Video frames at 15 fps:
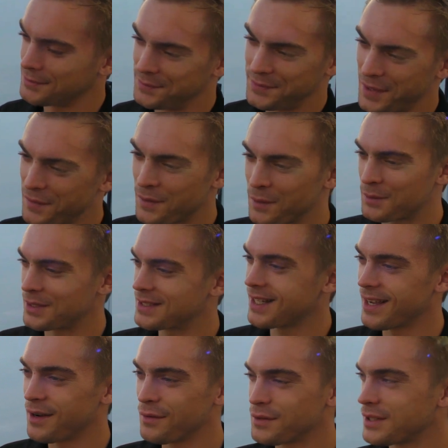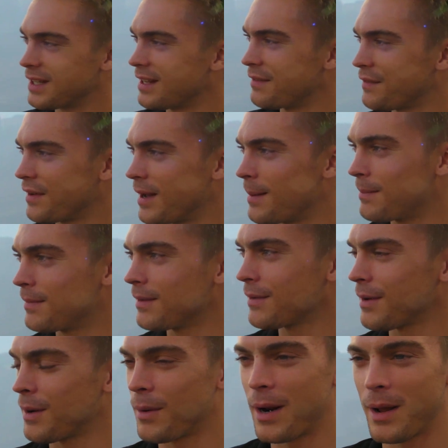Difficult to say. Obviously, if I
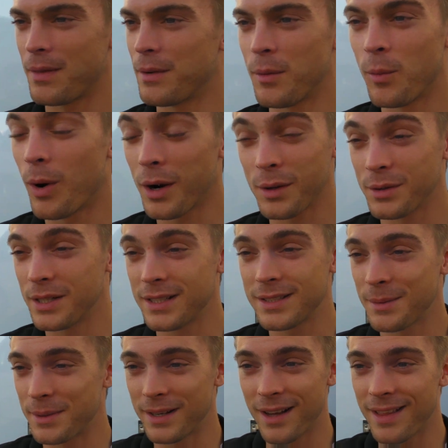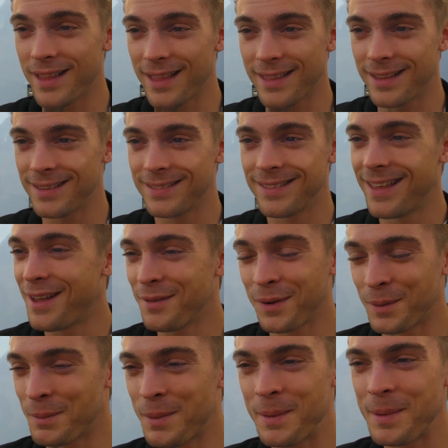went out and then won or did something like that, then
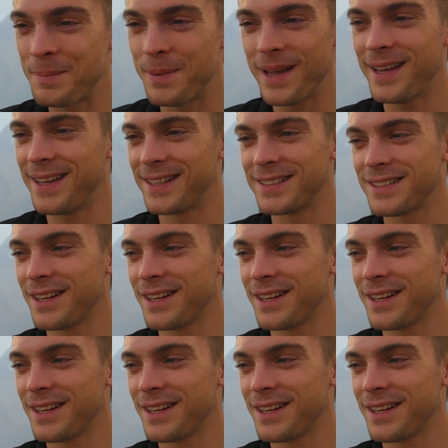everyone would be peaking.